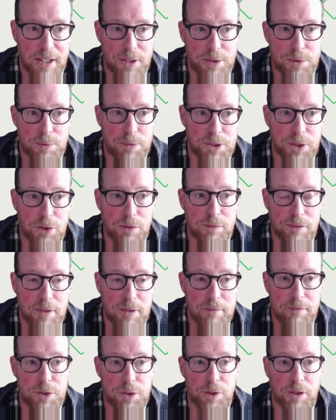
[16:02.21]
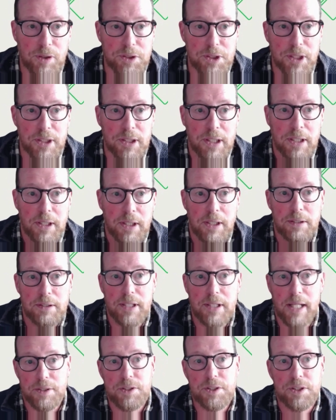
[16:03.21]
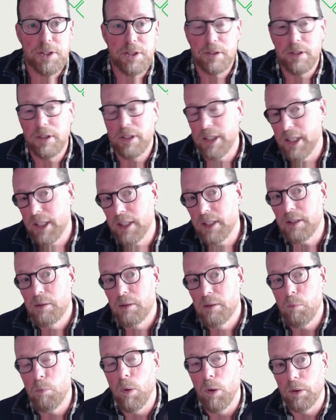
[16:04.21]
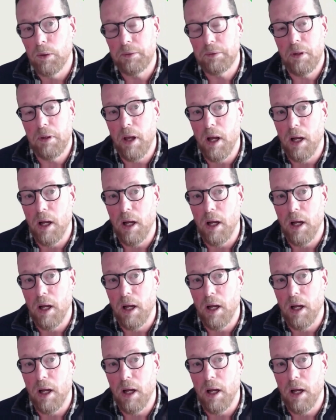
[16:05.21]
DNS resolver infrastructure. That's certainly what